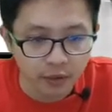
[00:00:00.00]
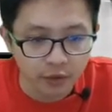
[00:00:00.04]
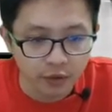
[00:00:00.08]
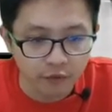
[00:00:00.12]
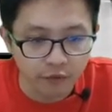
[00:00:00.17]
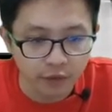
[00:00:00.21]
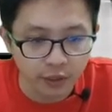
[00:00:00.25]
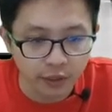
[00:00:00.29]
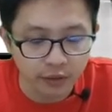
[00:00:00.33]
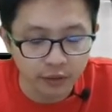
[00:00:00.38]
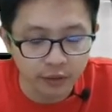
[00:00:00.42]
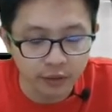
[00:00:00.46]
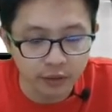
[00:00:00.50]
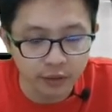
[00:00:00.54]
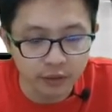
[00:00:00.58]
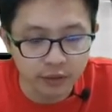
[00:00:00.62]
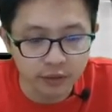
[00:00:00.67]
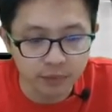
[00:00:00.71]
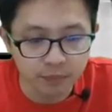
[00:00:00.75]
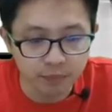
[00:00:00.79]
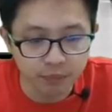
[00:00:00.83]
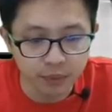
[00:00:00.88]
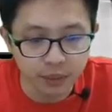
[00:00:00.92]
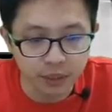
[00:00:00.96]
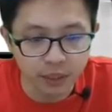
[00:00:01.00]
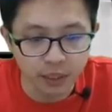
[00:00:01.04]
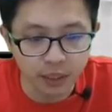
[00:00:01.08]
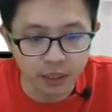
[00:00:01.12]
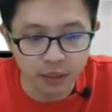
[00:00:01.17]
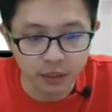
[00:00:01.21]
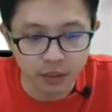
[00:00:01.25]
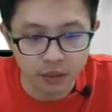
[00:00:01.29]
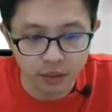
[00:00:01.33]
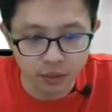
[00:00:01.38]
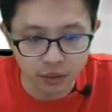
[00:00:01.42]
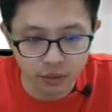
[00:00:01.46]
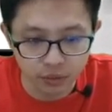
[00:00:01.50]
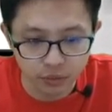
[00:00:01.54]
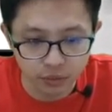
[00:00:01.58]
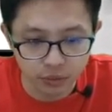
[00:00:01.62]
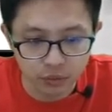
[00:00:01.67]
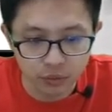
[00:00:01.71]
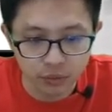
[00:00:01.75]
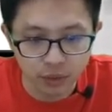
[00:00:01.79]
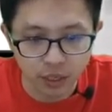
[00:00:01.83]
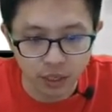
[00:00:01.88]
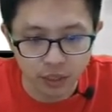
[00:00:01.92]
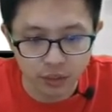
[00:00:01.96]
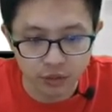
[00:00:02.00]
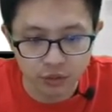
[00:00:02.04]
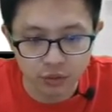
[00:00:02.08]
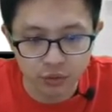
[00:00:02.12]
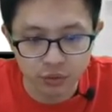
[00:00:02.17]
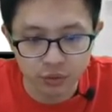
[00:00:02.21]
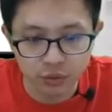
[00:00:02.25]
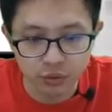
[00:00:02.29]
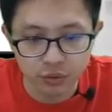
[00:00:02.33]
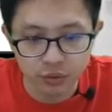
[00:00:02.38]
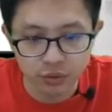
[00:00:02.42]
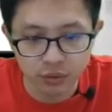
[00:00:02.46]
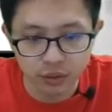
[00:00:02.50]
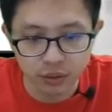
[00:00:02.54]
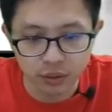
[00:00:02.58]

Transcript: vectors p and q are shown